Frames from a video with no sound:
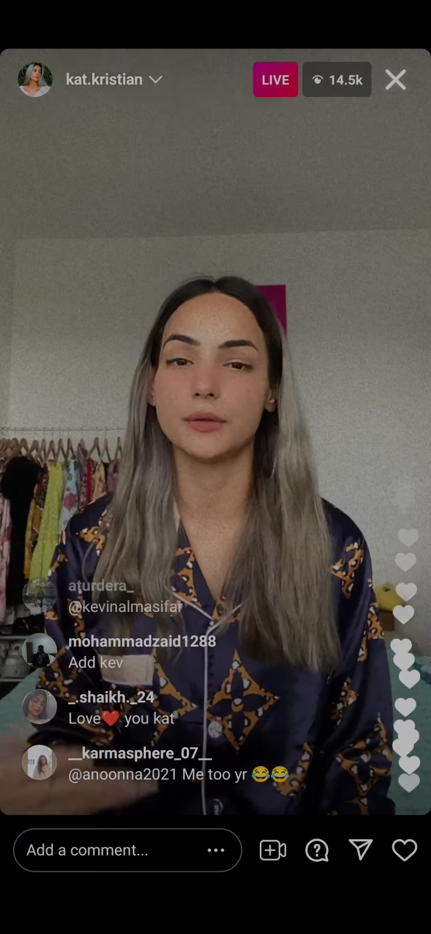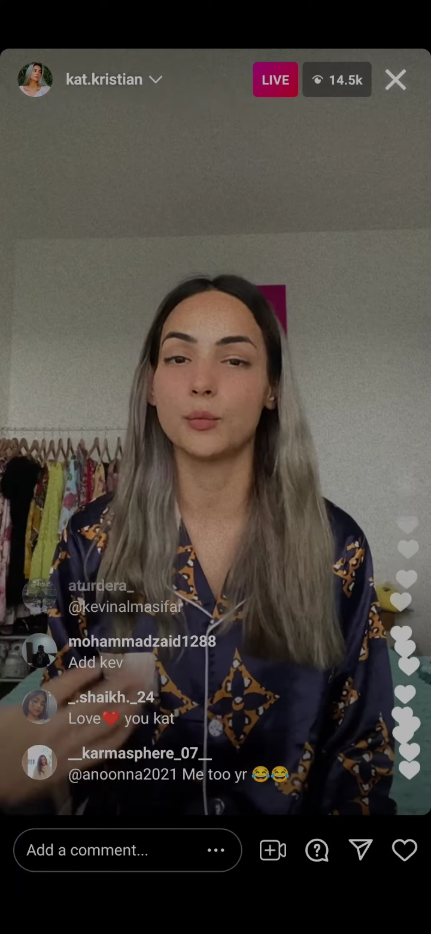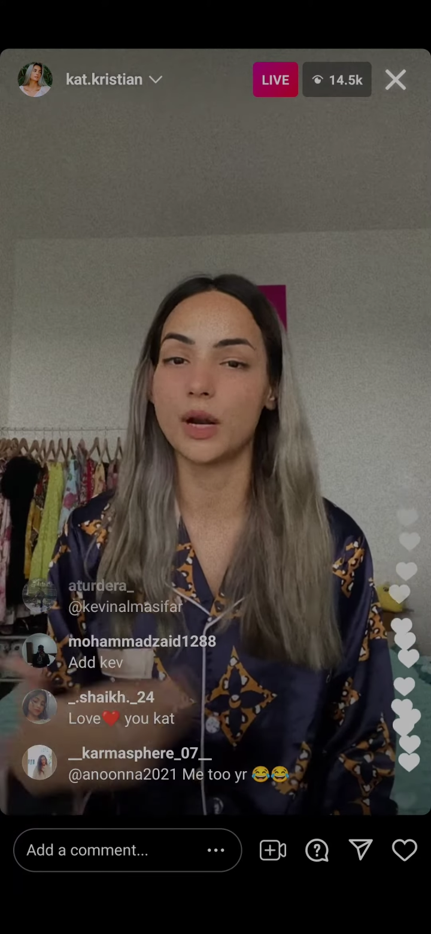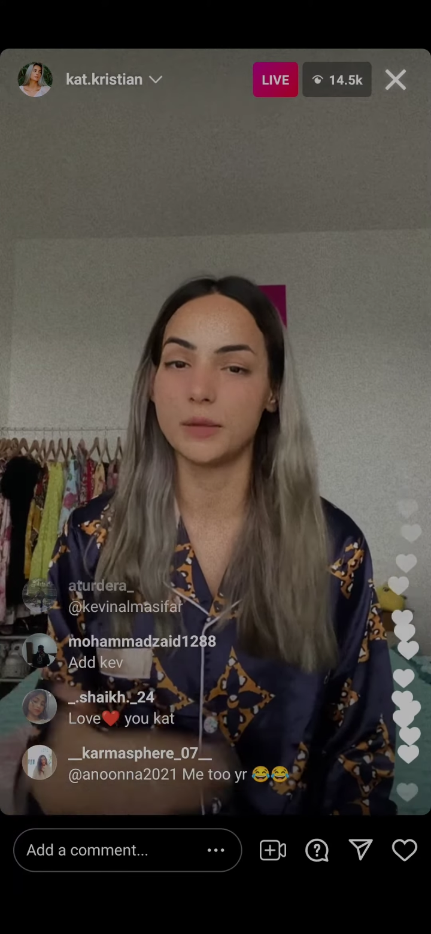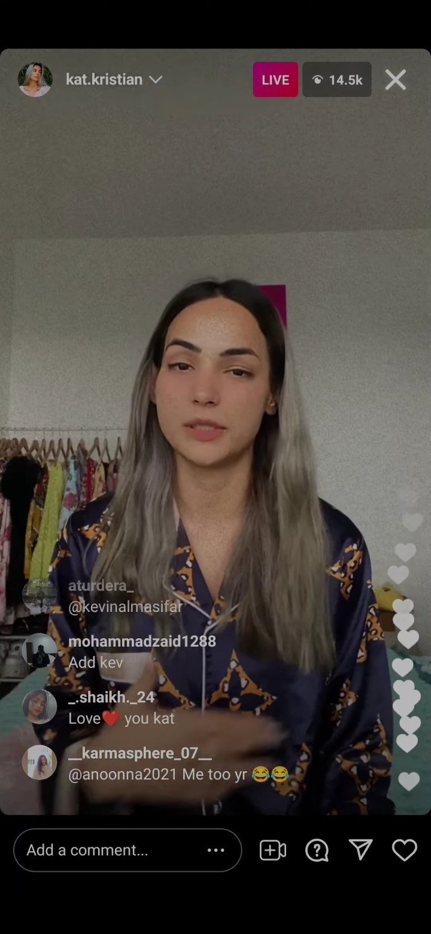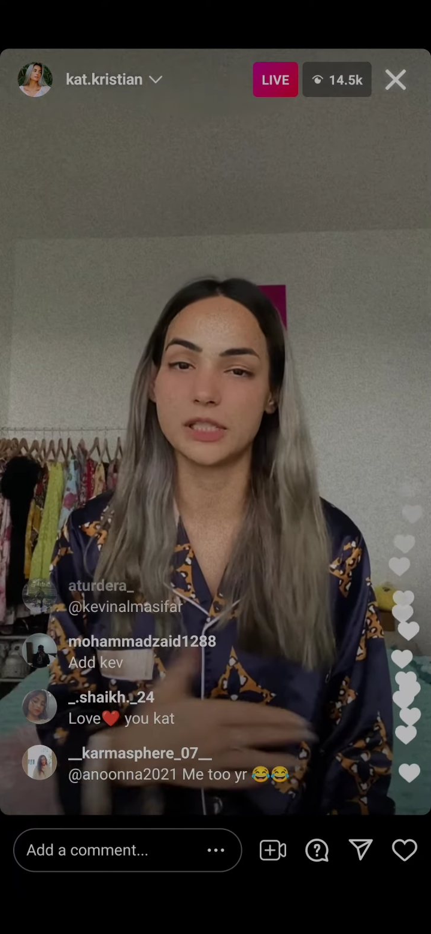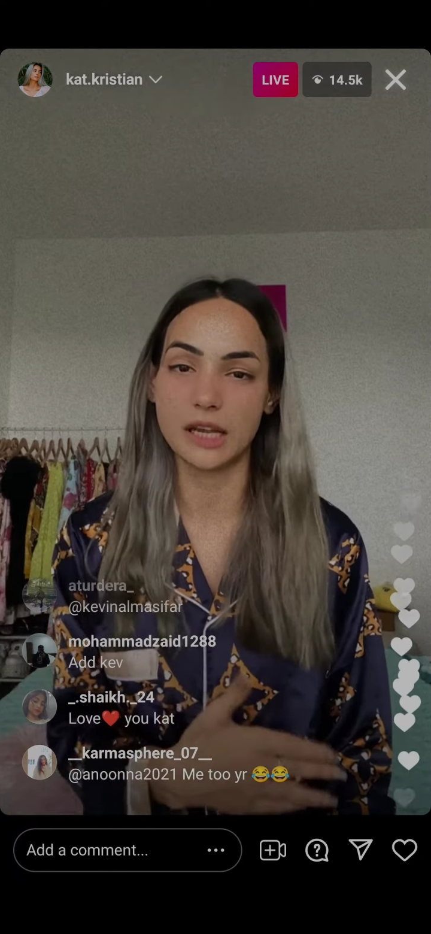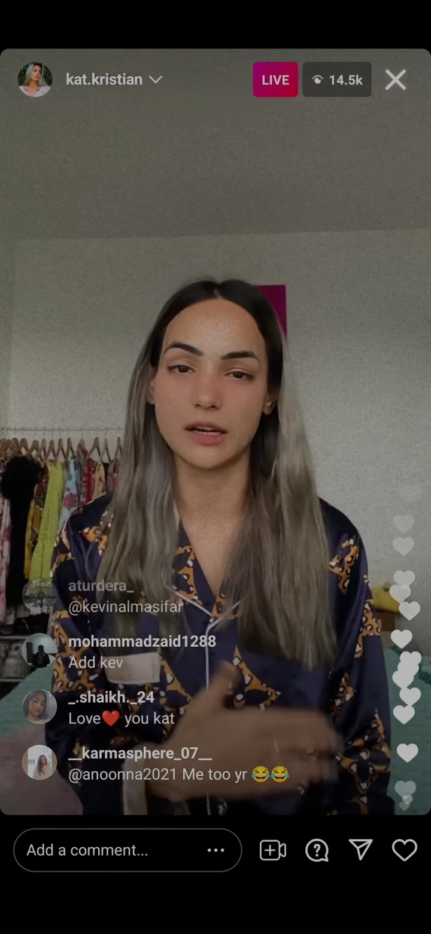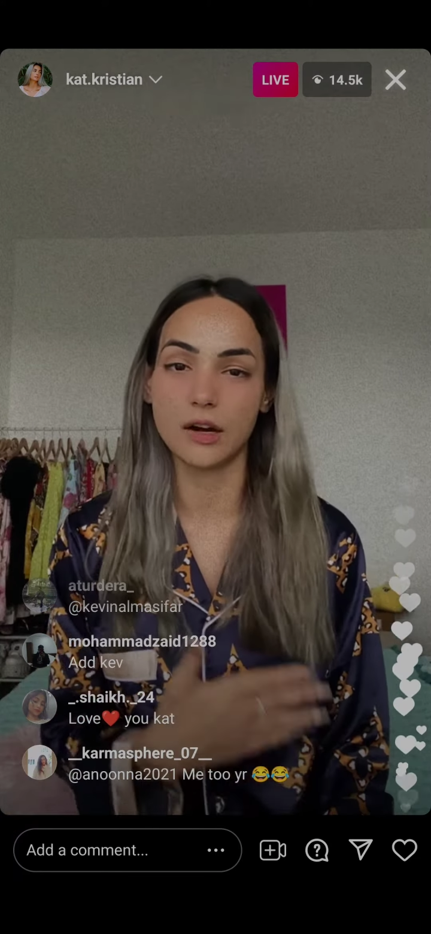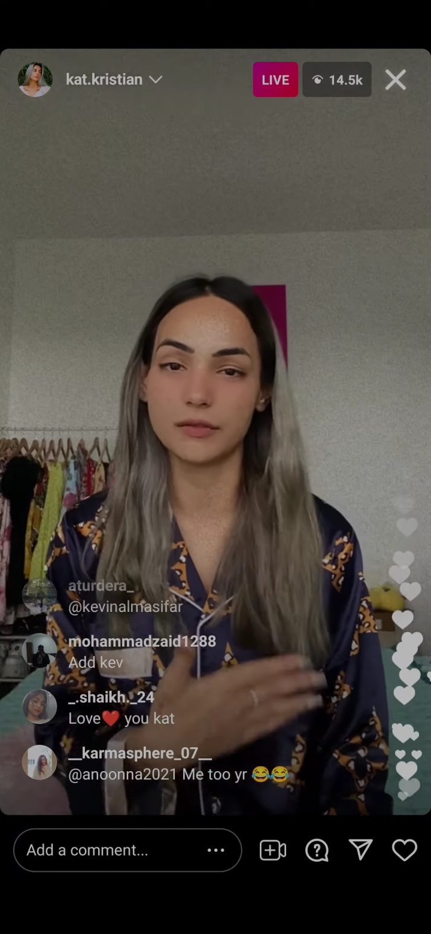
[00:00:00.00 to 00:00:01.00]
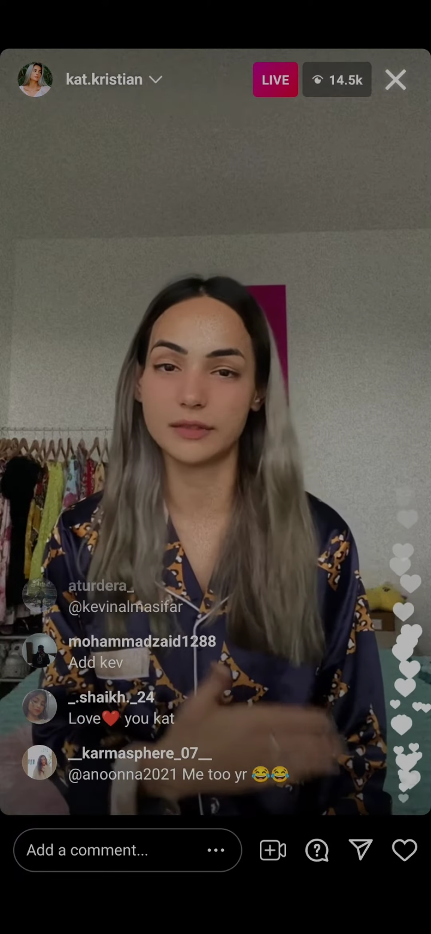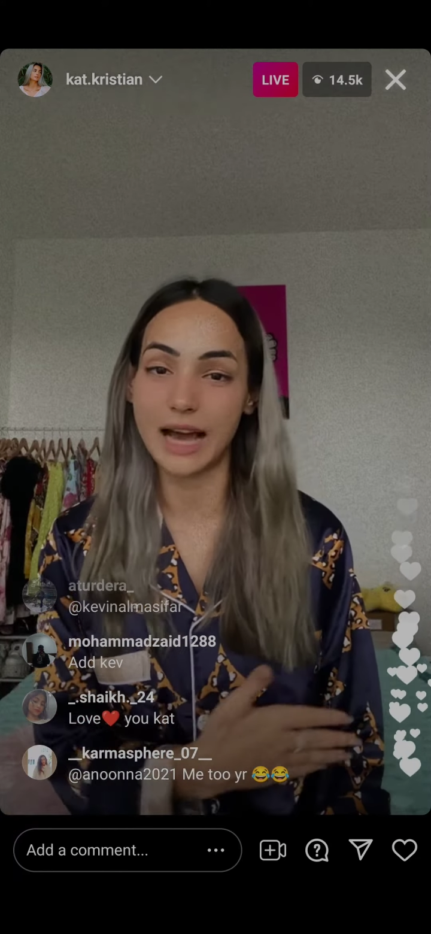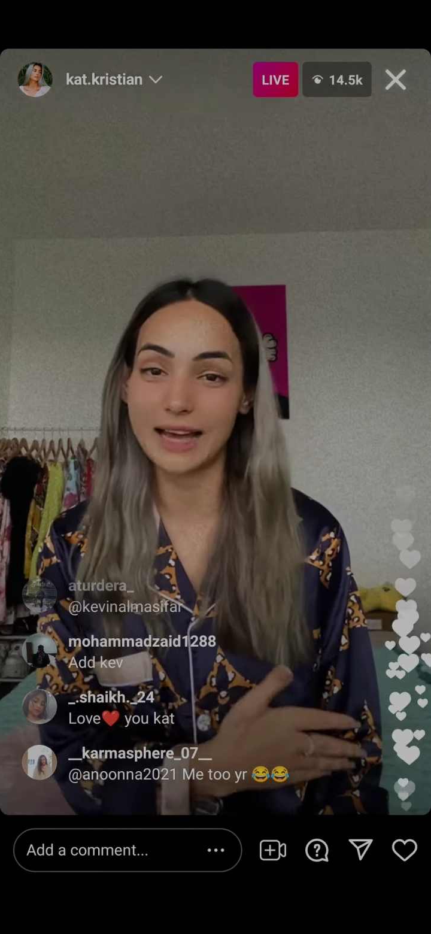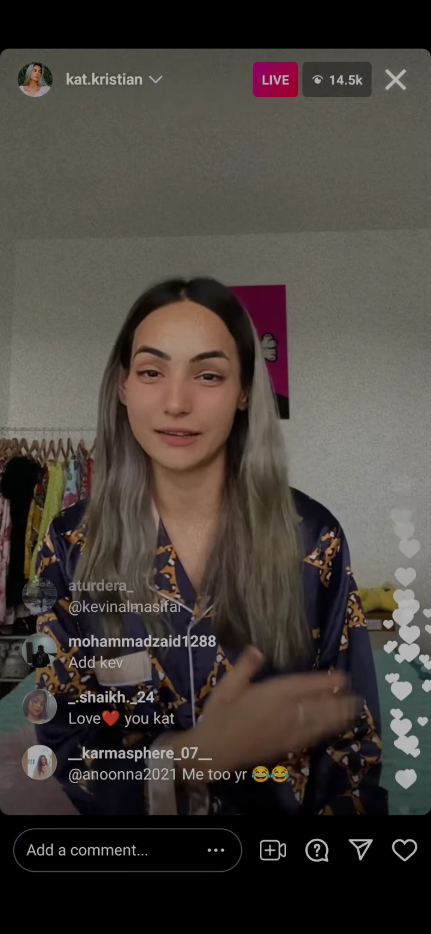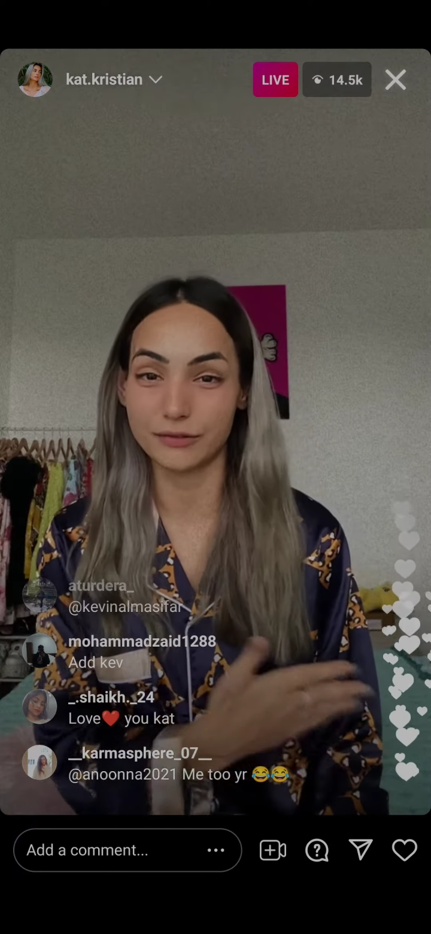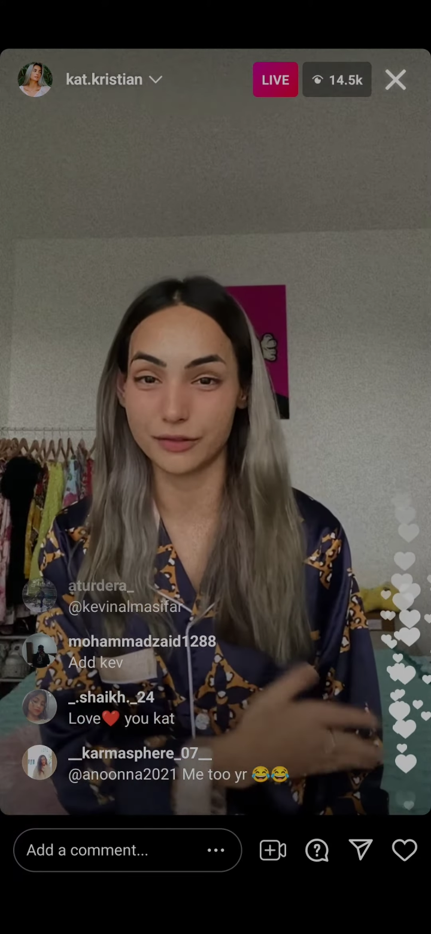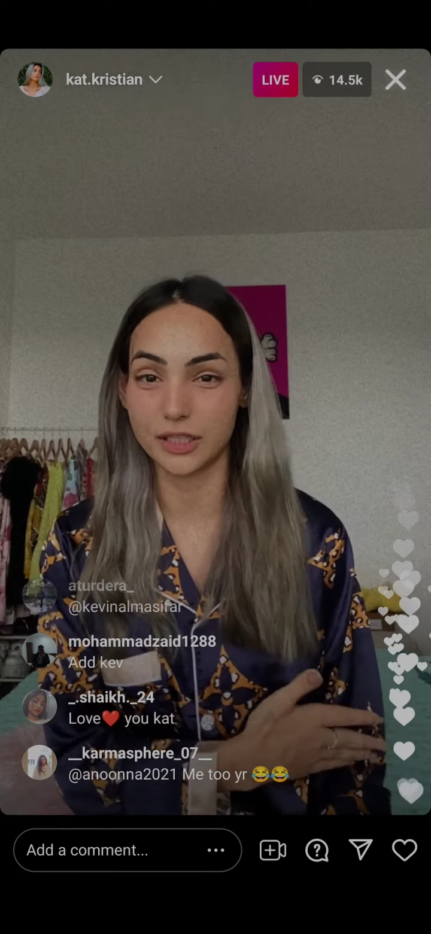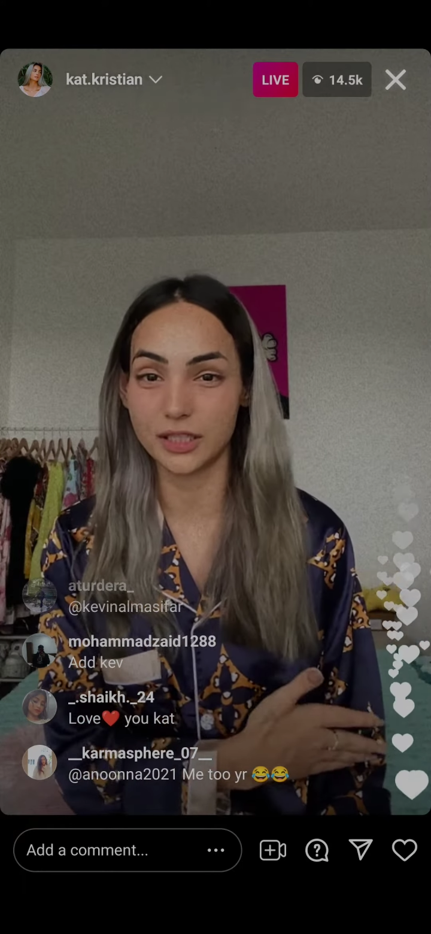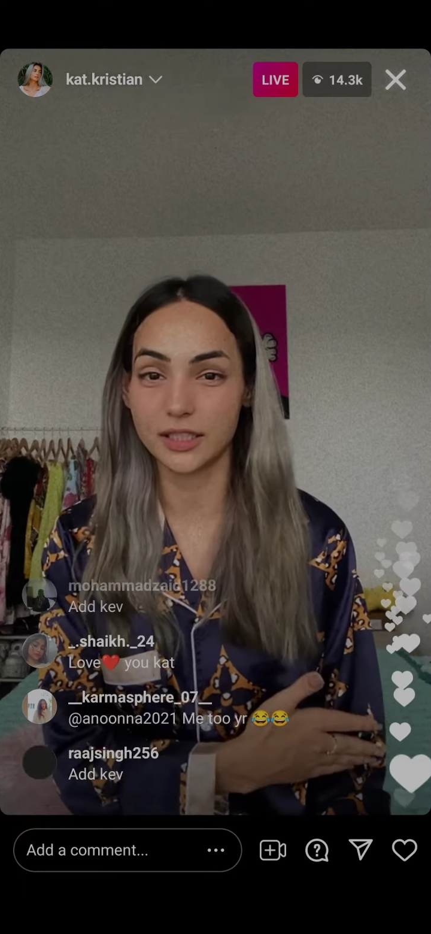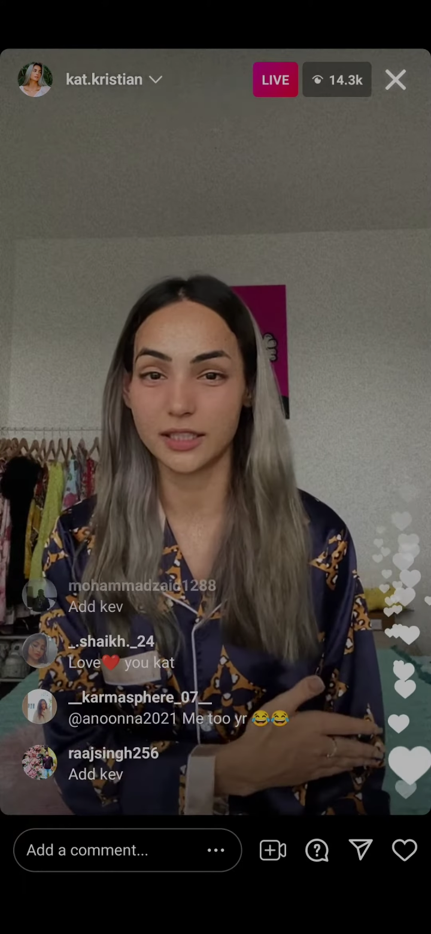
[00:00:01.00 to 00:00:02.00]
1% of that
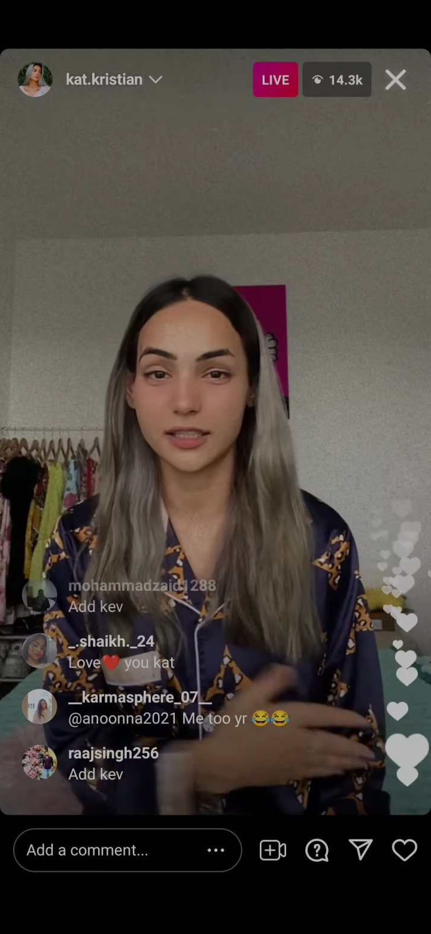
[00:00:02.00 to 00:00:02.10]
effort